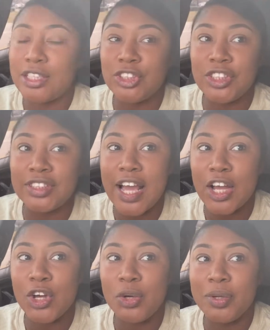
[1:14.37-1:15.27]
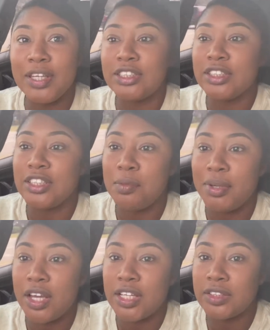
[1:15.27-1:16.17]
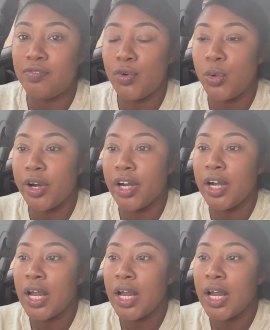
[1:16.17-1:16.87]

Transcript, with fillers: she's not going. It's just going to be us four.